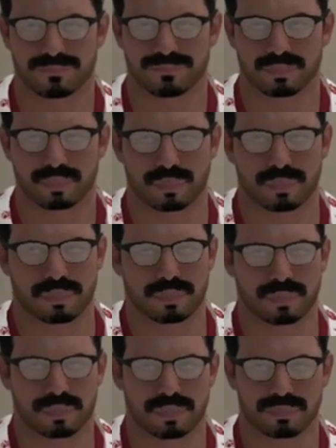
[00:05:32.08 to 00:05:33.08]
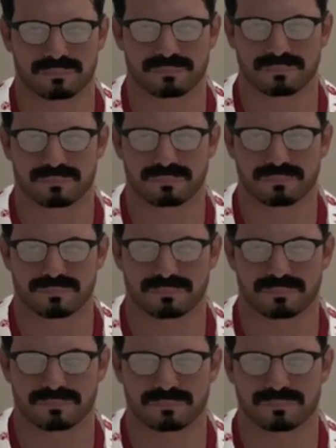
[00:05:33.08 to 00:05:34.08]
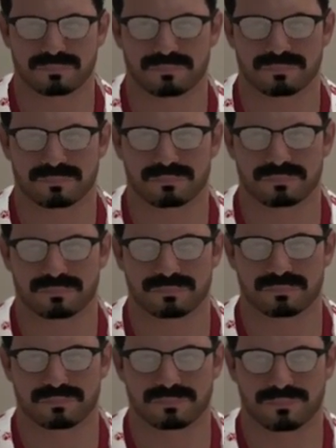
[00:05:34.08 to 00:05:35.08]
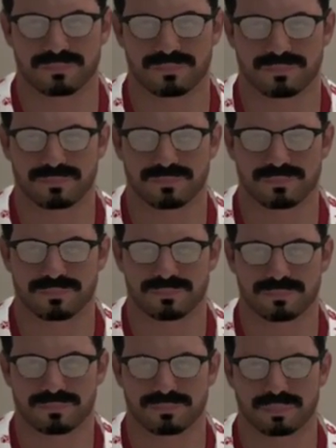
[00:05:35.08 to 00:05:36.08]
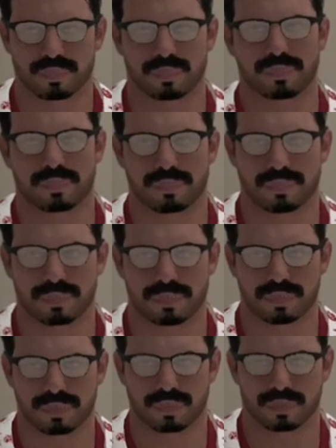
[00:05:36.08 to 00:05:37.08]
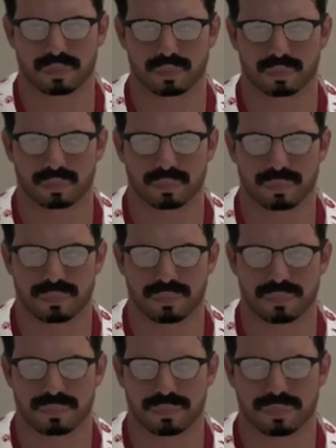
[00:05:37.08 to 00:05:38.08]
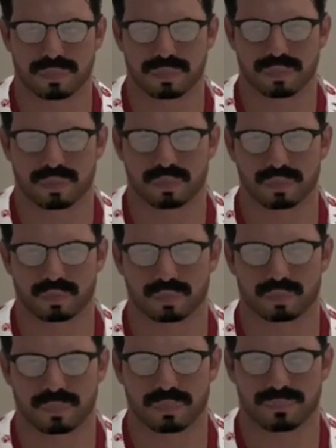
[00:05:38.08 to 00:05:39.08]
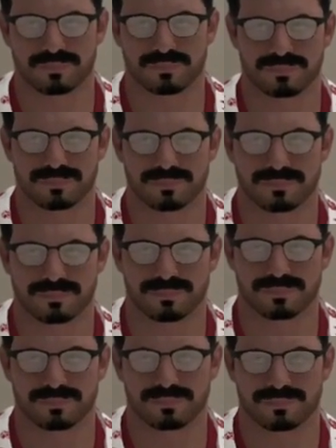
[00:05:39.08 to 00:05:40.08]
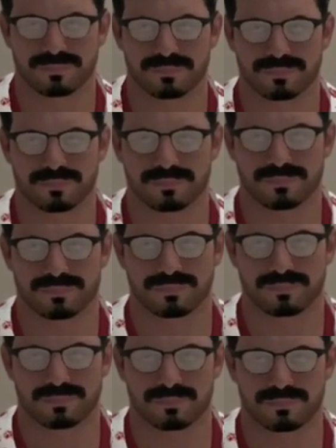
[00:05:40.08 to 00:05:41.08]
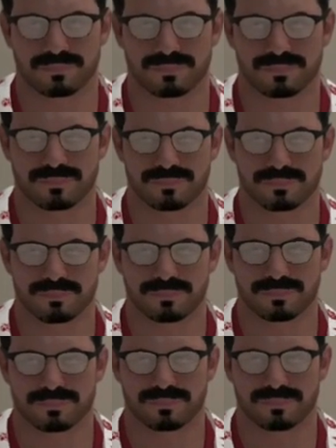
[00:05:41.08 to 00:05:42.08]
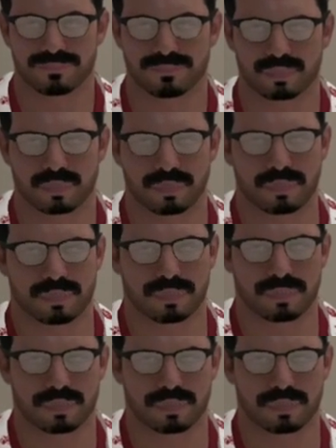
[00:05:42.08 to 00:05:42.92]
And it will be the Joker's 24 7 Championship Open Challenge. Anyone from anywhere can accept this challenge.